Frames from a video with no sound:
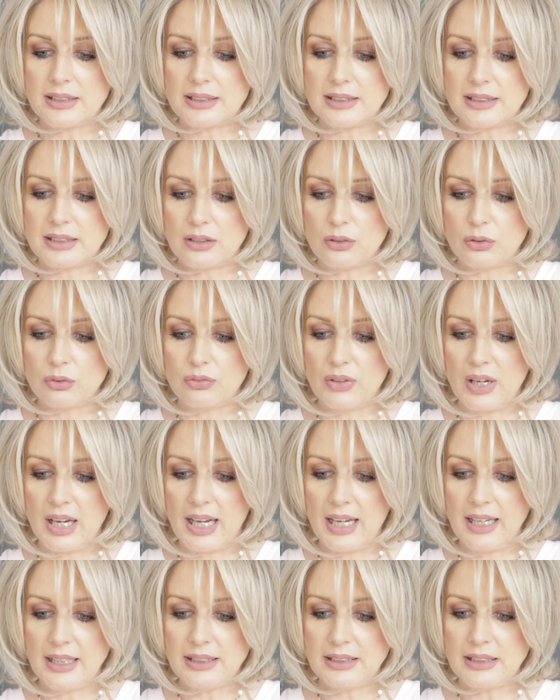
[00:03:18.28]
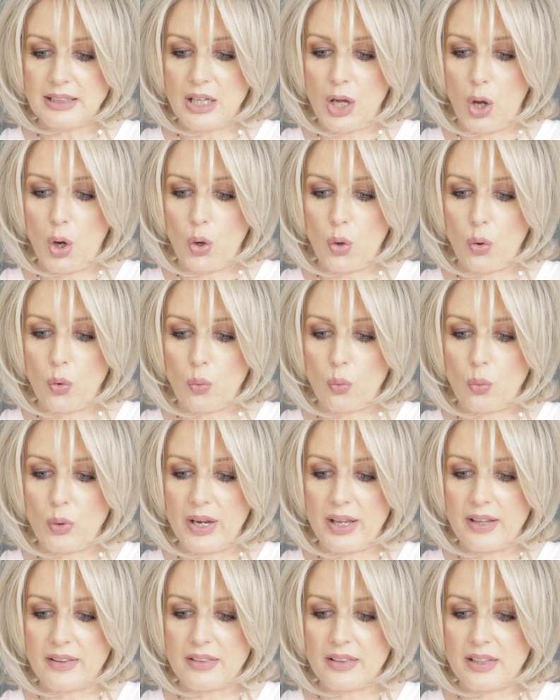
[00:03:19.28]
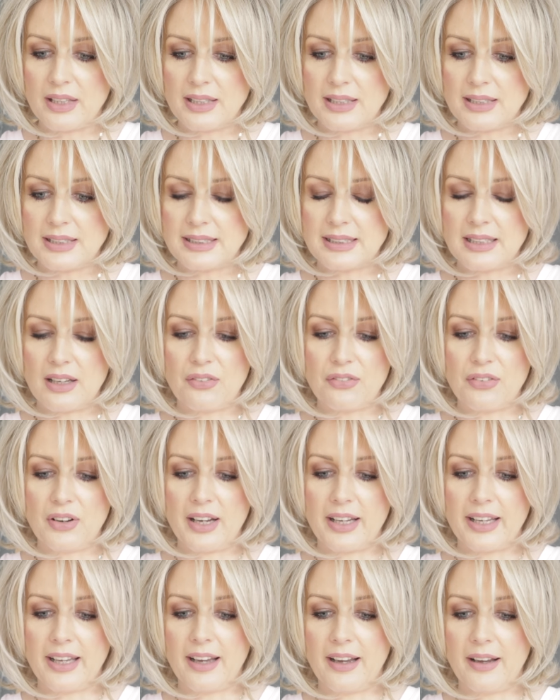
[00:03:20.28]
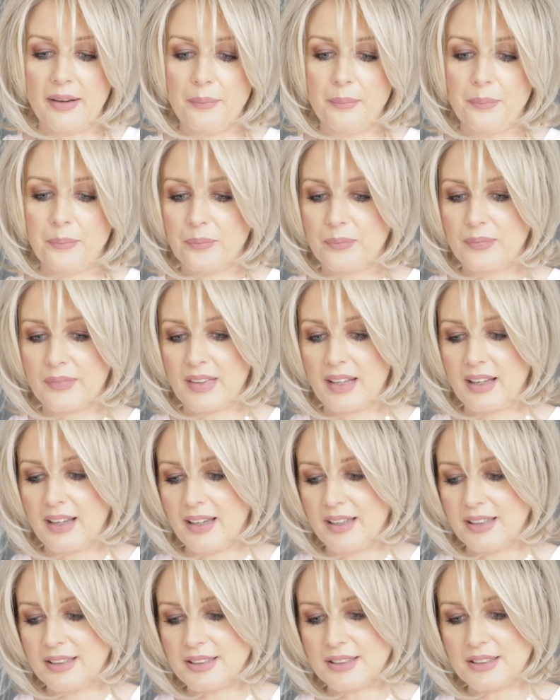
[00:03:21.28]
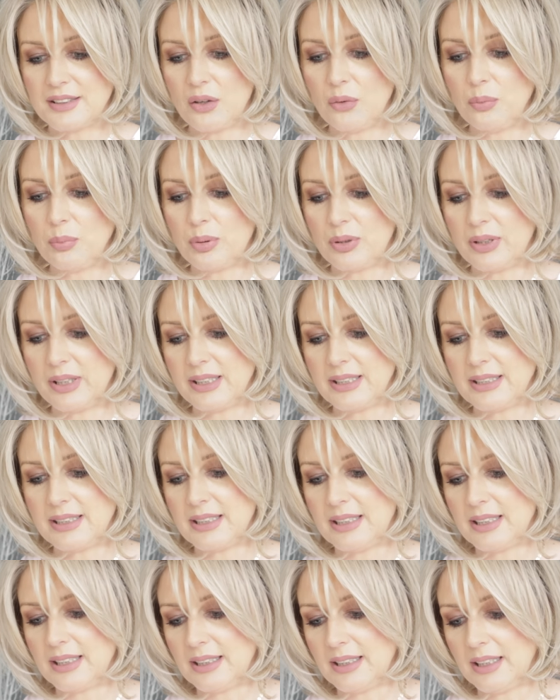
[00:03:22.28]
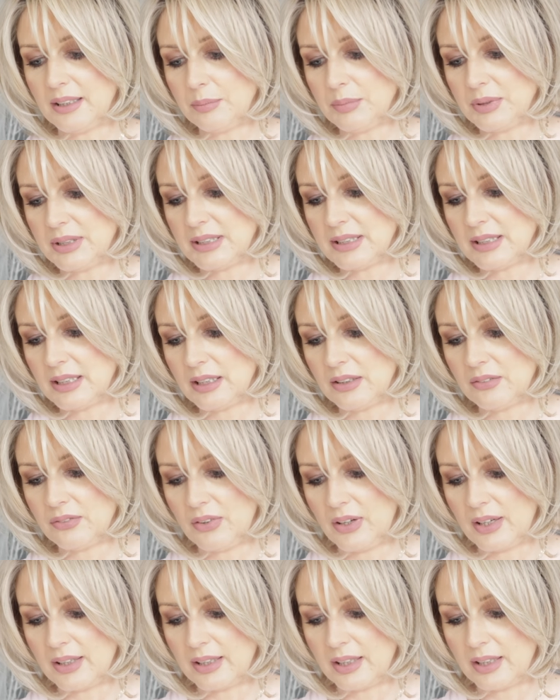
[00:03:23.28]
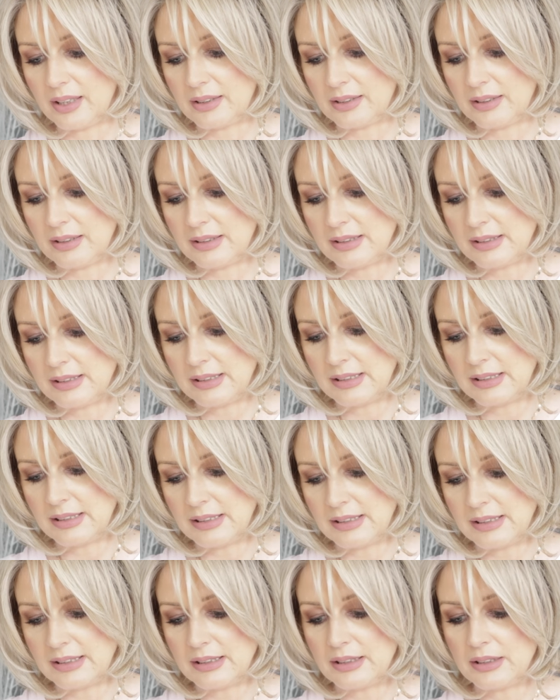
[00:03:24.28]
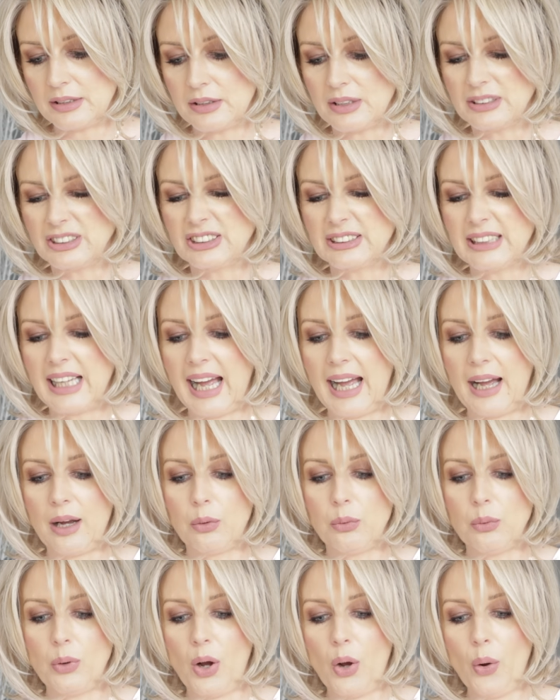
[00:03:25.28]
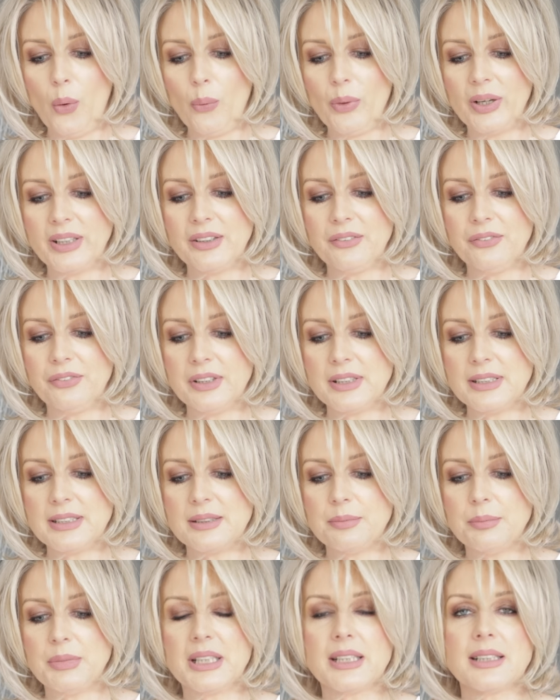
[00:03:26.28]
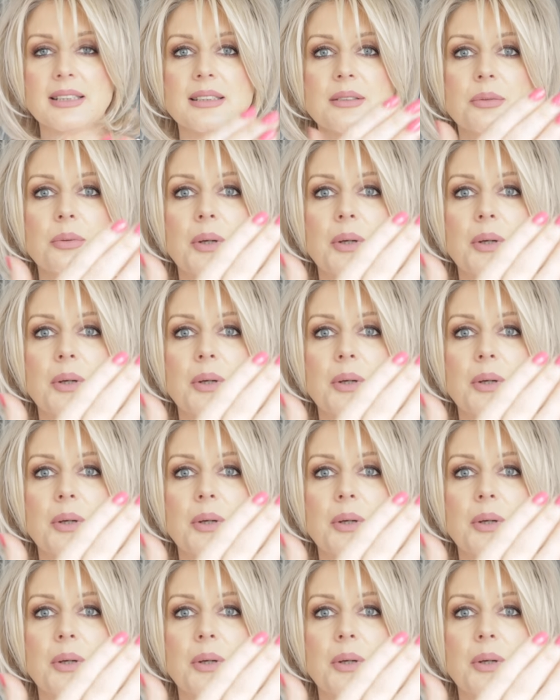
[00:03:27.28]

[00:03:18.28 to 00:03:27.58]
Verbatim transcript: silver with sapphire. So pretty. Let me see if I can. Oh, and it fits me as